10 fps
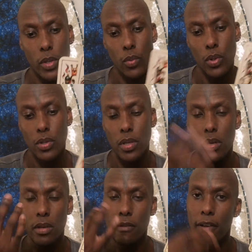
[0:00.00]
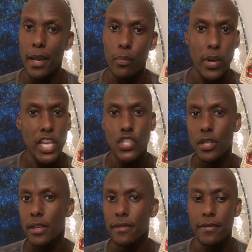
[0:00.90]
we would
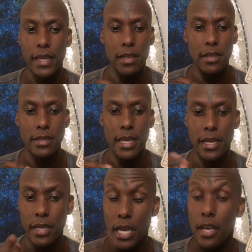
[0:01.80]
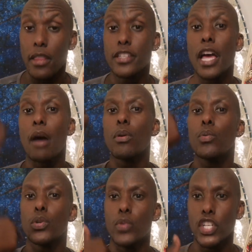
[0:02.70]
vibrationally feel it, and the
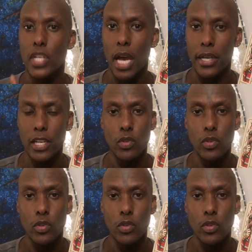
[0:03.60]
tarot would reach out.